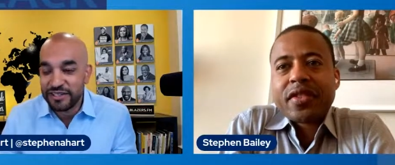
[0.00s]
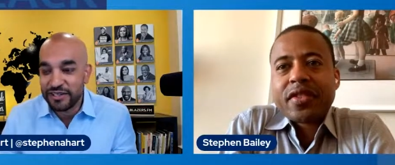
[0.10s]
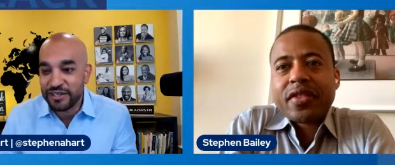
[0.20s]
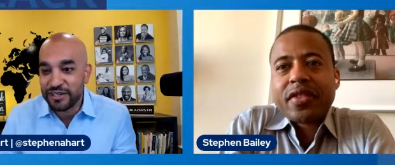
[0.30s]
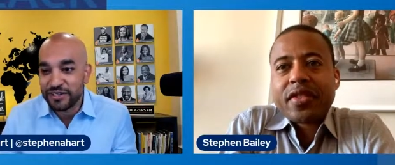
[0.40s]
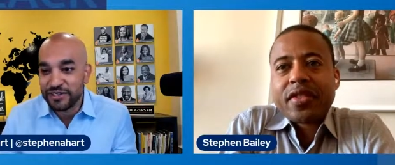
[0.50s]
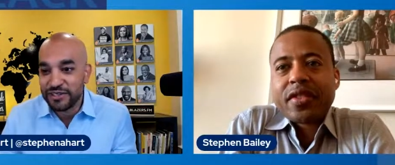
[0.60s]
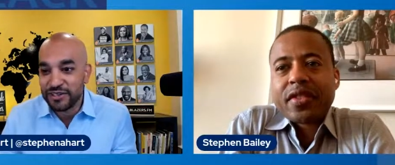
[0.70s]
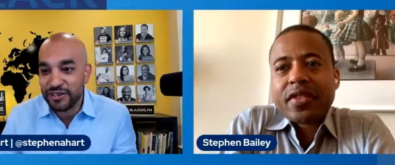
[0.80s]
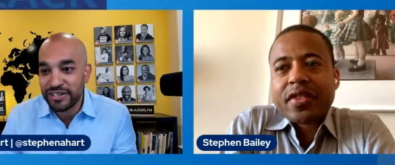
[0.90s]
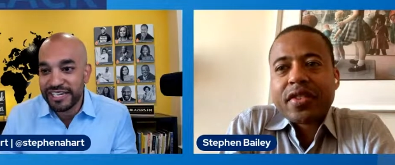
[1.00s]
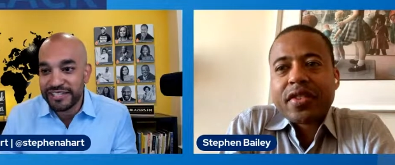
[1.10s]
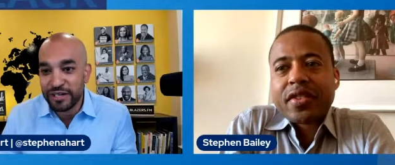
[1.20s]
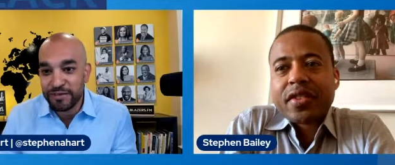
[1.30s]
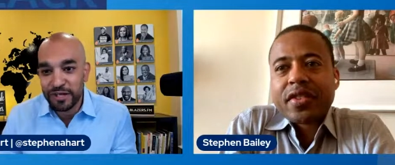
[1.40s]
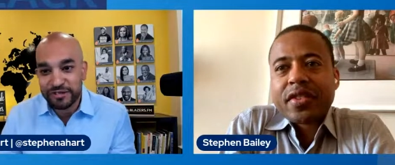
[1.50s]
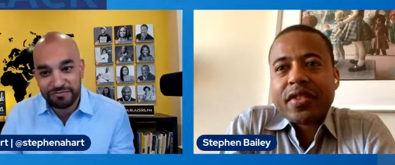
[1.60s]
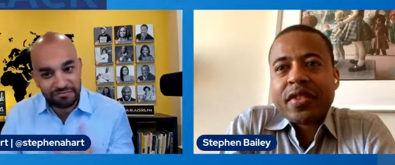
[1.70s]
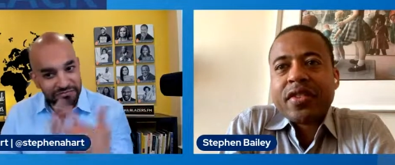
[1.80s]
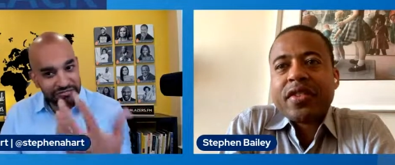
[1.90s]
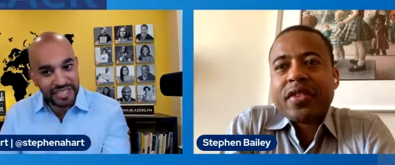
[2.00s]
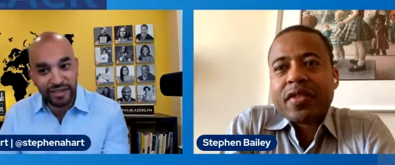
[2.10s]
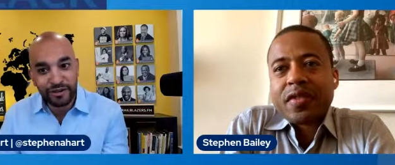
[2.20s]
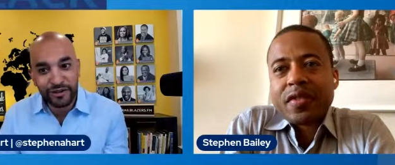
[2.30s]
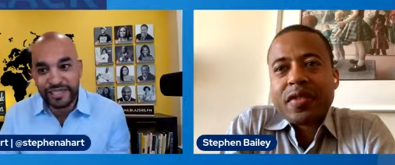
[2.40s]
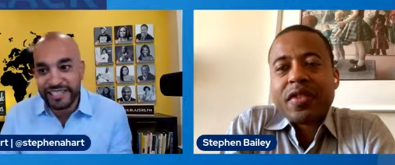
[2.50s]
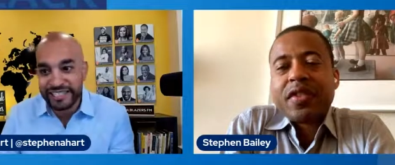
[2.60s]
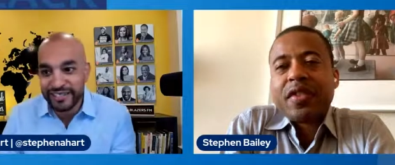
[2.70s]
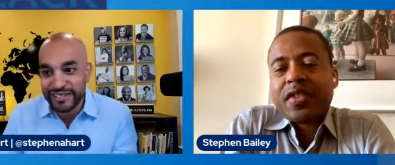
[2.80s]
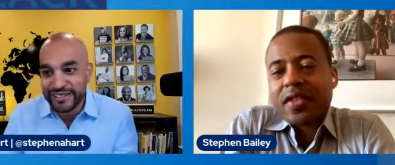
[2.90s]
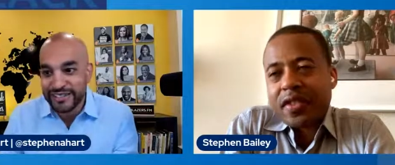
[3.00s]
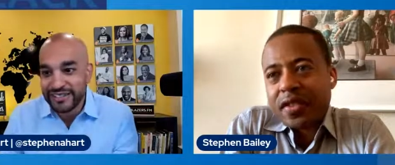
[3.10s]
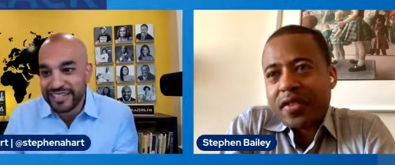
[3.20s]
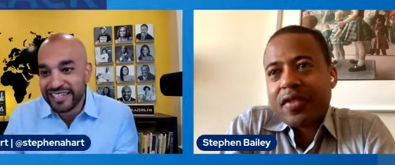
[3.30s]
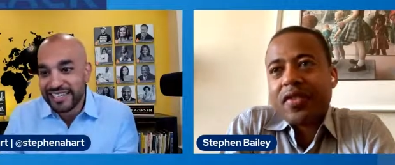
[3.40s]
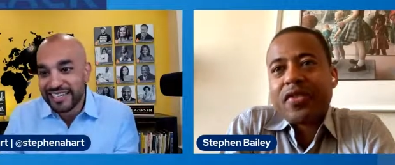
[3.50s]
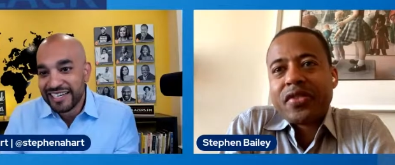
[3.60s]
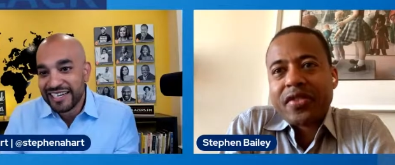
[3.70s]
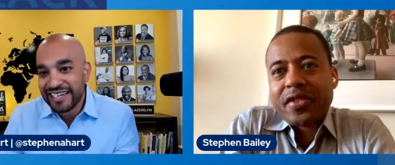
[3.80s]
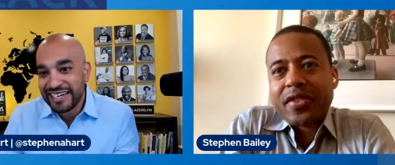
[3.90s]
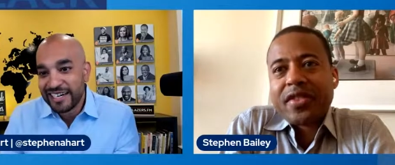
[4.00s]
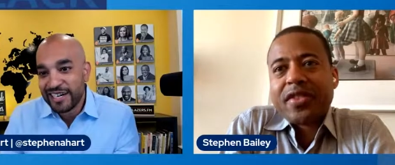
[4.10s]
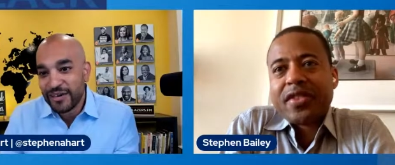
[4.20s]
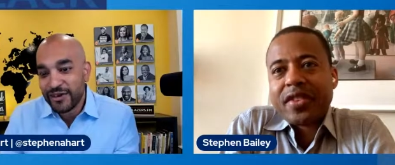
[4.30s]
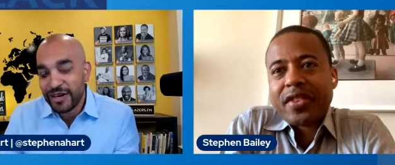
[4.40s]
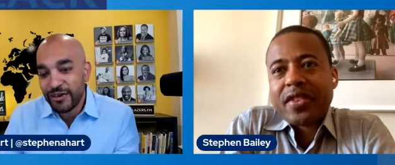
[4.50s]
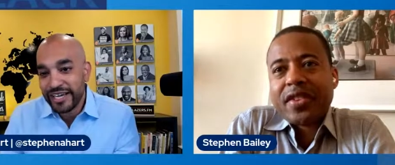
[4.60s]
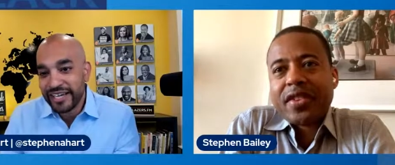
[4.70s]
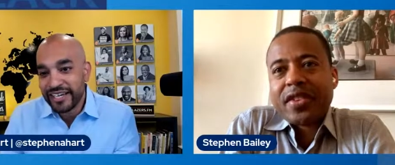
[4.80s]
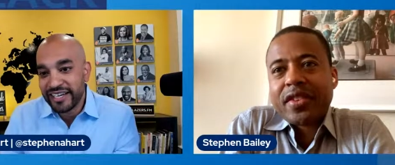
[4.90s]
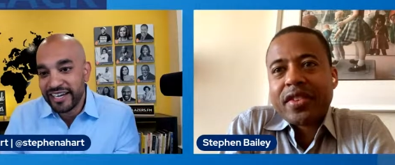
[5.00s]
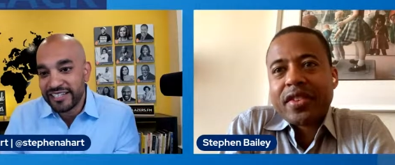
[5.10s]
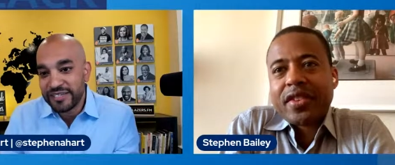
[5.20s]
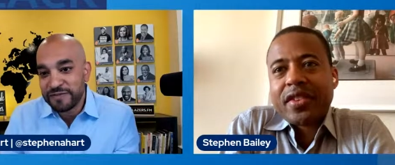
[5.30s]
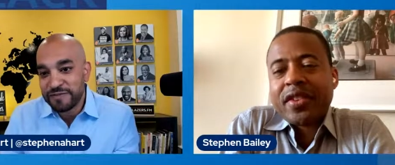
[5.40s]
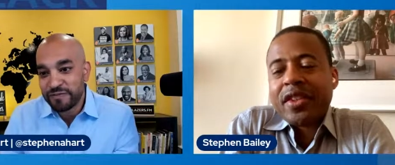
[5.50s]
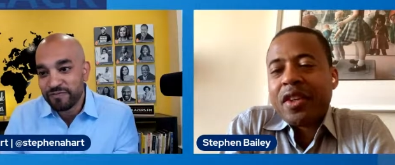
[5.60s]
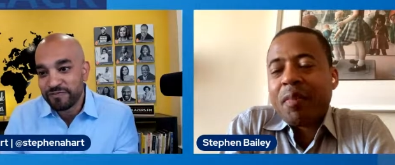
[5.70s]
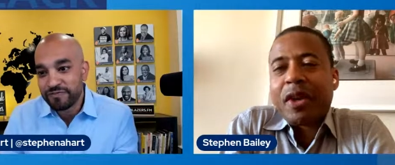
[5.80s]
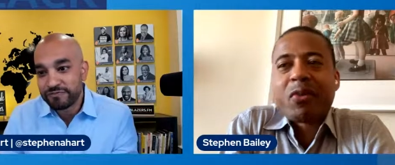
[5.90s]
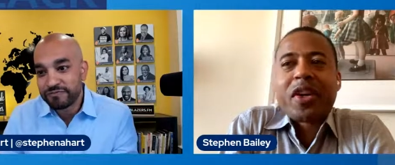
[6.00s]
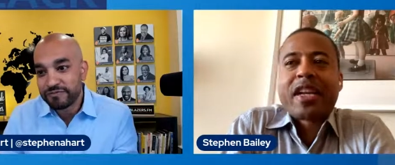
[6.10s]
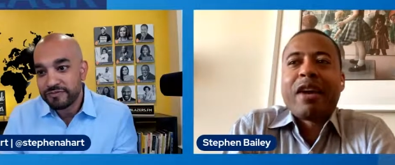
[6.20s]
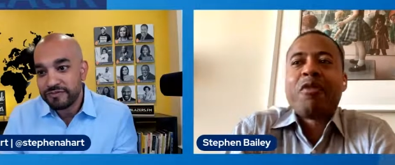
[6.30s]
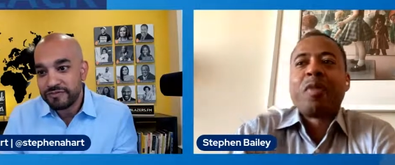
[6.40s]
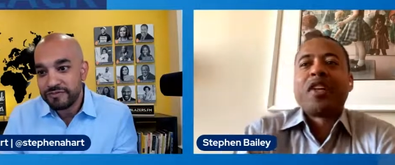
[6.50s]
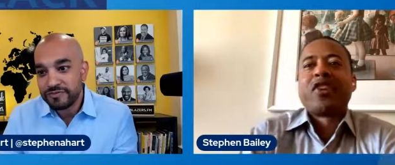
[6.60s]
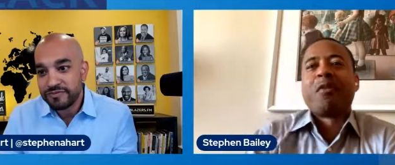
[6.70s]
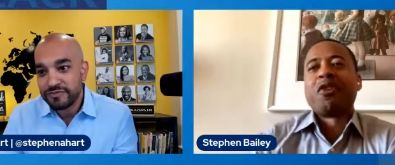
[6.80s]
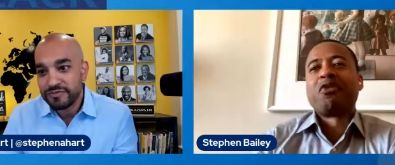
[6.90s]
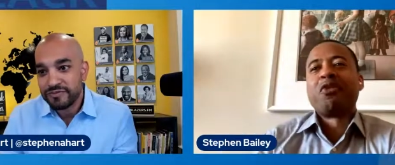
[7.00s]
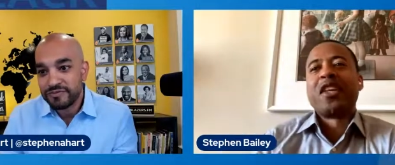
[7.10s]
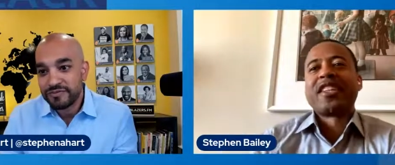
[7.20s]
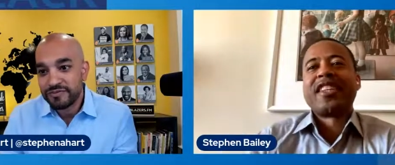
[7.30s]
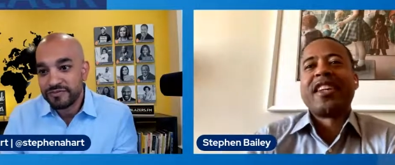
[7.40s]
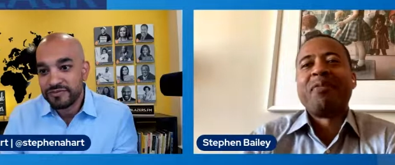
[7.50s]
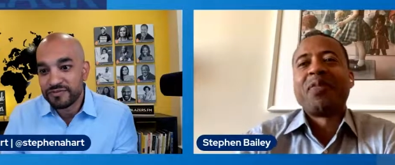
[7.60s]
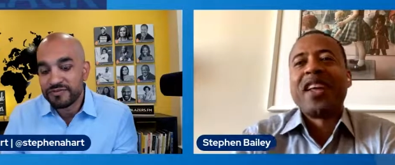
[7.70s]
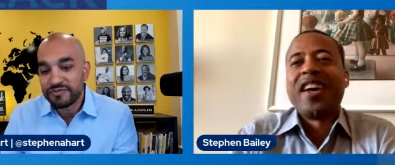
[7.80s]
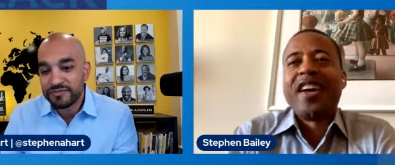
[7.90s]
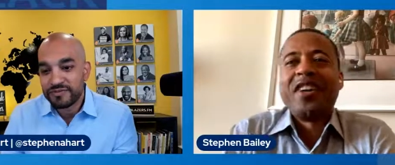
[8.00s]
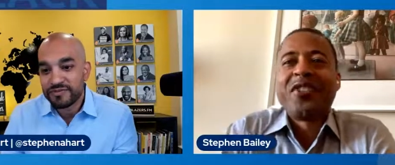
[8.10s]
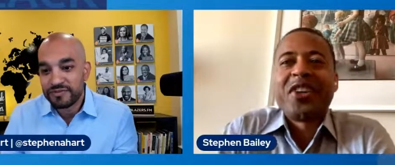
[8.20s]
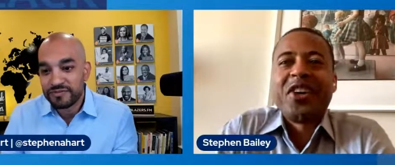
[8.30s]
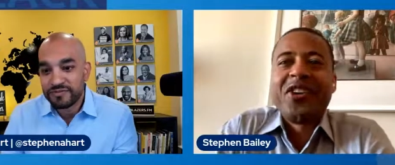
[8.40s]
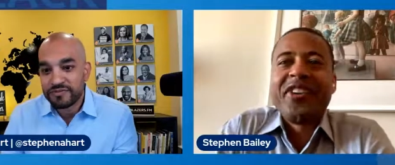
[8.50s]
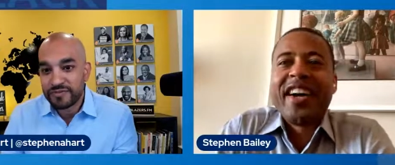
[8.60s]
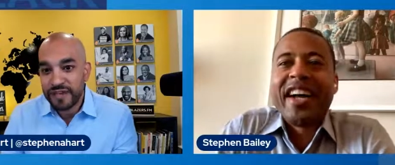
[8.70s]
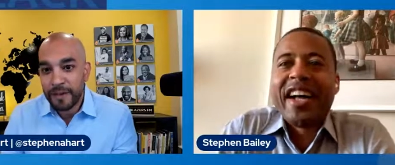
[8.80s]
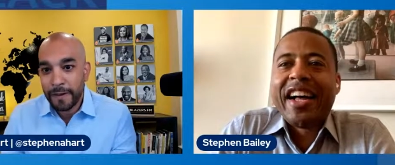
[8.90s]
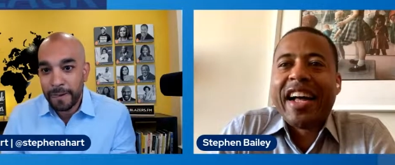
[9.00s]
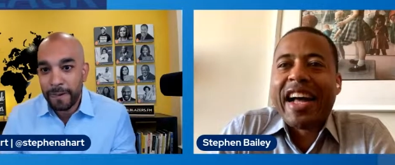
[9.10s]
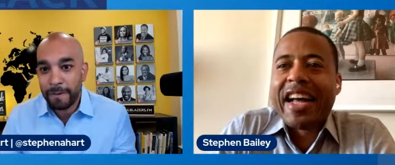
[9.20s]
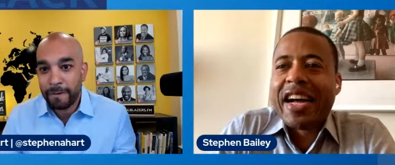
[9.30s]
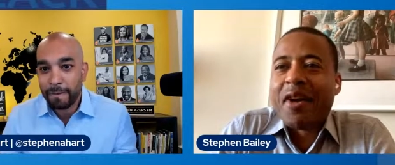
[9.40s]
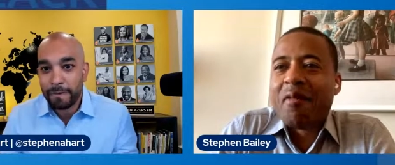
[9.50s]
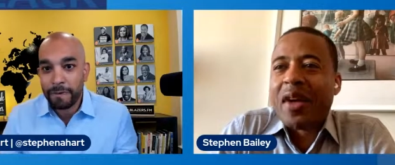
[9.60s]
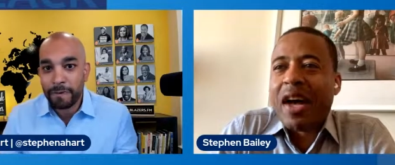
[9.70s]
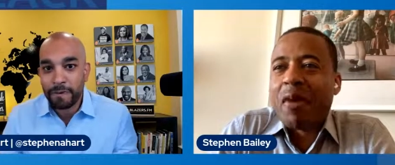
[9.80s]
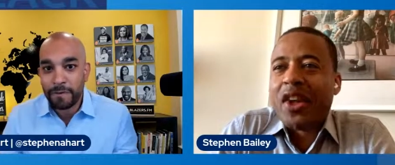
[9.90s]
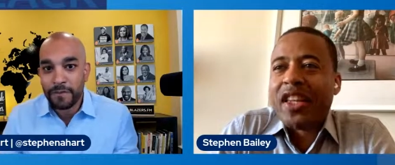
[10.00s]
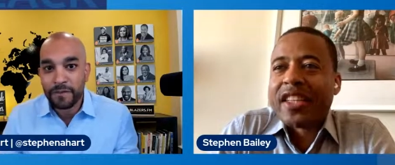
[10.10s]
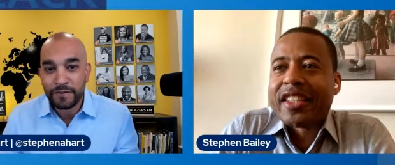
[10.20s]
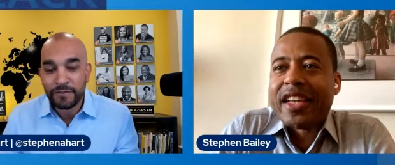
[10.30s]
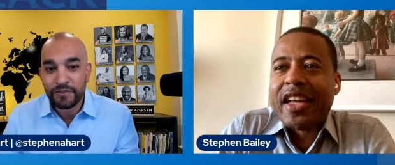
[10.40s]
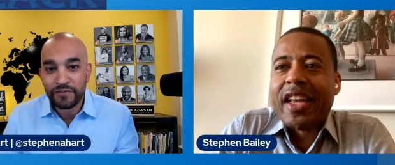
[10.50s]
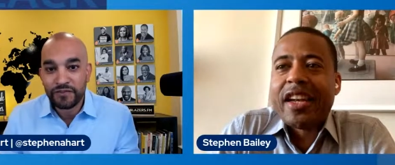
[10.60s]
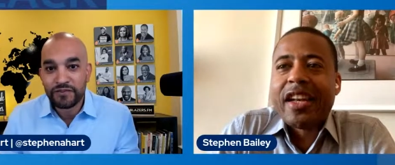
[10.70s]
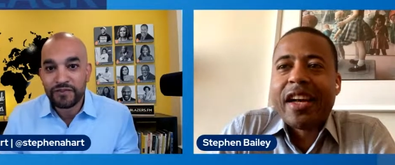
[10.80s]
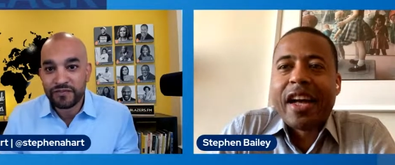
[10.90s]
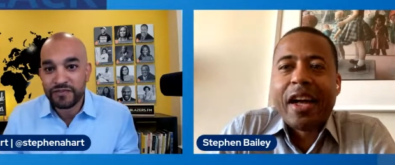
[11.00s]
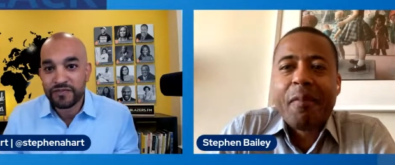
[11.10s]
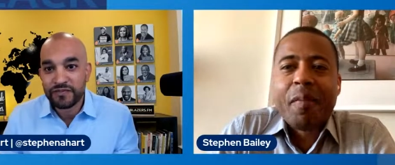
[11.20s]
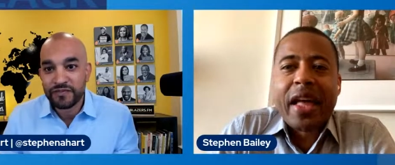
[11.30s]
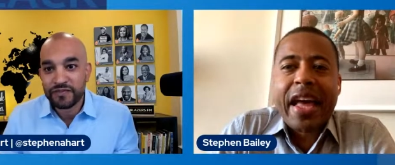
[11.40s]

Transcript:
Speaker 1: your your links here, but tell those listeners uh, how how they can connect.
Speaker 2: Best way to connect with me is always through LinkedIn. Uh, so uh, I um, I'm on LinkedIn, um,